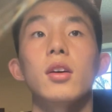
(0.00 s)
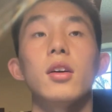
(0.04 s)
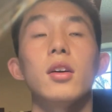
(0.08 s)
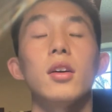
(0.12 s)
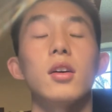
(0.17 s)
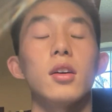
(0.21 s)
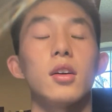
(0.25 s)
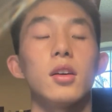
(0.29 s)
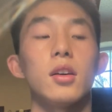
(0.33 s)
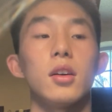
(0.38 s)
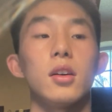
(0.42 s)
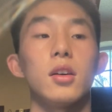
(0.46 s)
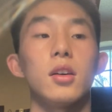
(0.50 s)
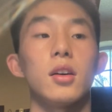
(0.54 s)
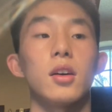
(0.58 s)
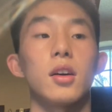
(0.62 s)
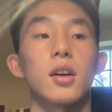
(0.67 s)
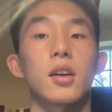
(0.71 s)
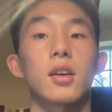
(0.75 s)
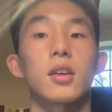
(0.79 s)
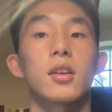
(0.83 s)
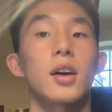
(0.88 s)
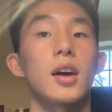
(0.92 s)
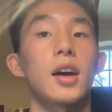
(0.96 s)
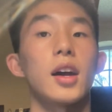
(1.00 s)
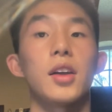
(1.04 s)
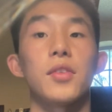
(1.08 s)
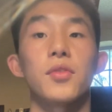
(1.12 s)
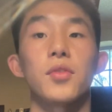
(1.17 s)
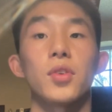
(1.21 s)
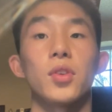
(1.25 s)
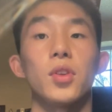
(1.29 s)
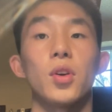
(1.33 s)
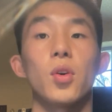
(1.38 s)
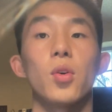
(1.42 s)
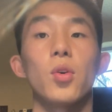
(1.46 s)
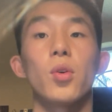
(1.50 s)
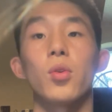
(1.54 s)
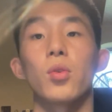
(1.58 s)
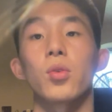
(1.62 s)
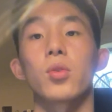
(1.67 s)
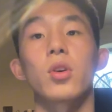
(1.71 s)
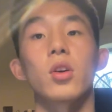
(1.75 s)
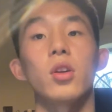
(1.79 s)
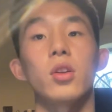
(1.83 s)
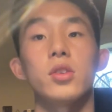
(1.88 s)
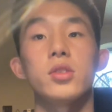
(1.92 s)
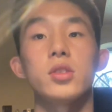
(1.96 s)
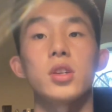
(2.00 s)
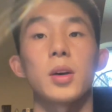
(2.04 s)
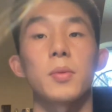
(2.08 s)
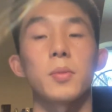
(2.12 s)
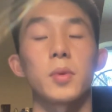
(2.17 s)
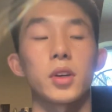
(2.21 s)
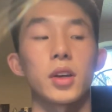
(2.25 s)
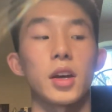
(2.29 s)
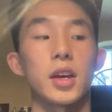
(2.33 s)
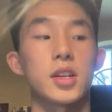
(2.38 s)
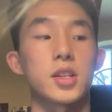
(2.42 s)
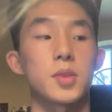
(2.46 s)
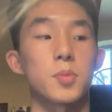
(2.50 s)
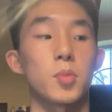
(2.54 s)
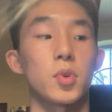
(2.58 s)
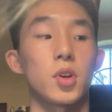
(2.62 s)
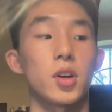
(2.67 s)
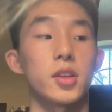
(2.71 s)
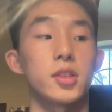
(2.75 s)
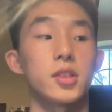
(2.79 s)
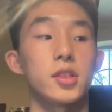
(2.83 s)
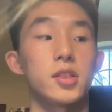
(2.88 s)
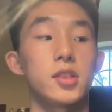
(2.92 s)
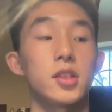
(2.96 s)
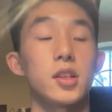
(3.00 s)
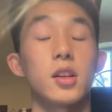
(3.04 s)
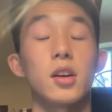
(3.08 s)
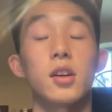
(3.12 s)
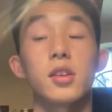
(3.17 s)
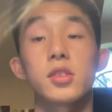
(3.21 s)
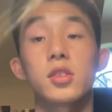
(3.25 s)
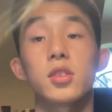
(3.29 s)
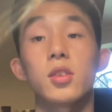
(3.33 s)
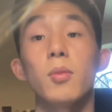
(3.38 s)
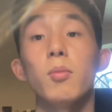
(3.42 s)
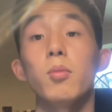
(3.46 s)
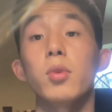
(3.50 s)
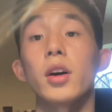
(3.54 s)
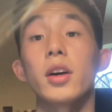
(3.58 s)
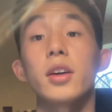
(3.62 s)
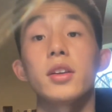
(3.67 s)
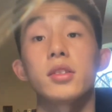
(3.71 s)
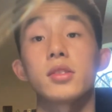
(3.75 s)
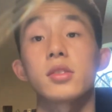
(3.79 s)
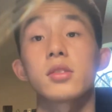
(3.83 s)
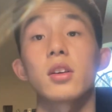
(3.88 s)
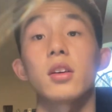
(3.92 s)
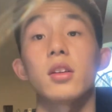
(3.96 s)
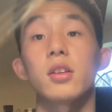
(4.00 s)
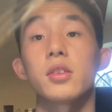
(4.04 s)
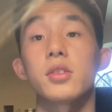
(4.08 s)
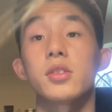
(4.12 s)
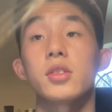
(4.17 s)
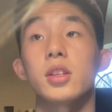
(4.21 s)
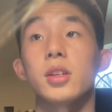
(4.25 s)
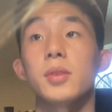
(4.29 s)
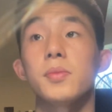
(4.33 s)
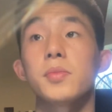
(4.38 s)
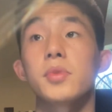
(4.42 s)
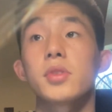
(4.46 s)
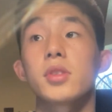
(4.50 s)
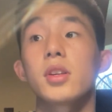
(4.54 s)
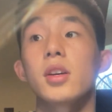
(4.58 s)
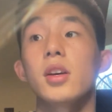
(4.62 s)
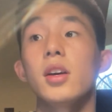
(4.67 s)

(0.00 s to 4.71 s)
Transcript: uh, a guide for the whole college application process and also applying to scholarships,